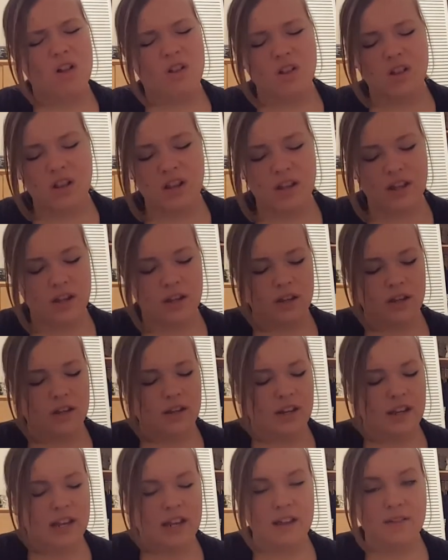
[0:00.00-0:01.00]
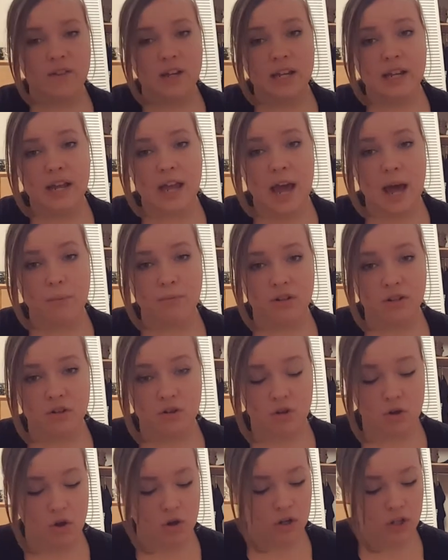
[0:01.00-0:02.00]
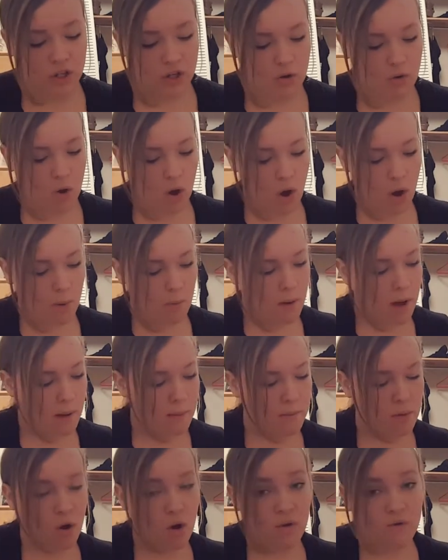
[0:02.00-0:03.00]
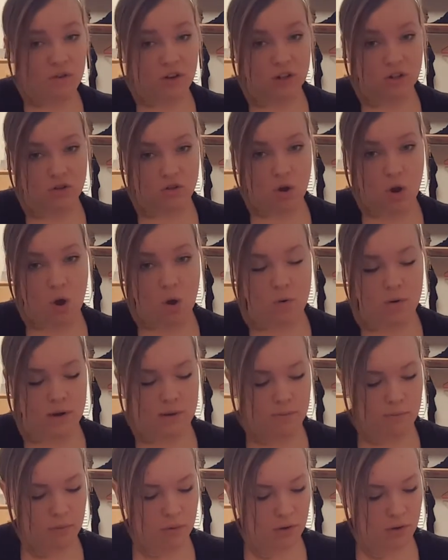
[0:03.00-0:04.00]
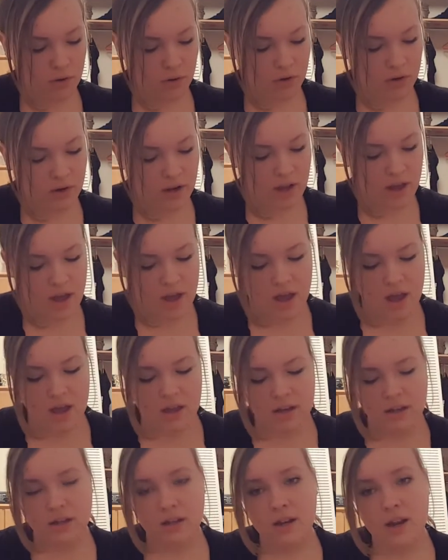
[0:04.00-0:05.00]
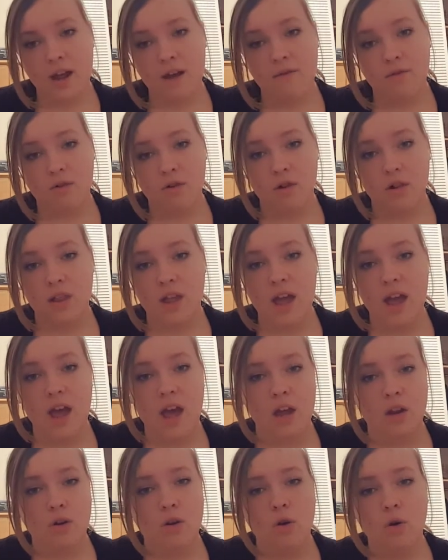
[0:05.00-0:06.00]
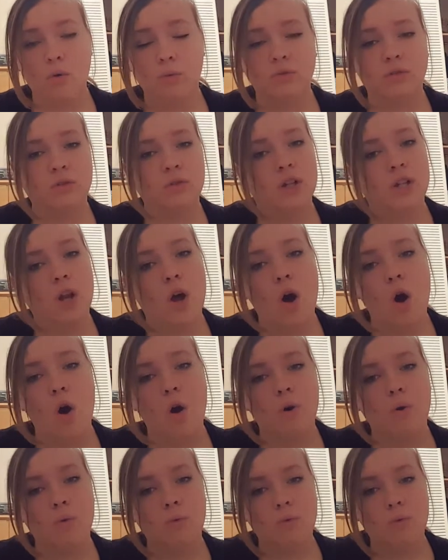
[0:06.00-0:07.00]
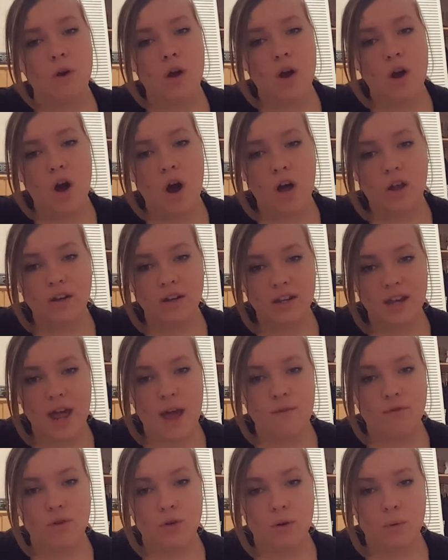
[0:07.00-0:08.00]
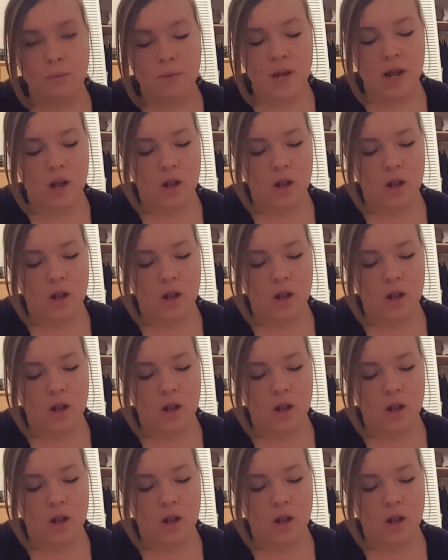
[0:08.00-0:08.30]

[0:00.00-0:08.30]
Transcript: external and internal iliacs branch from the common iliac arteries. The external iliac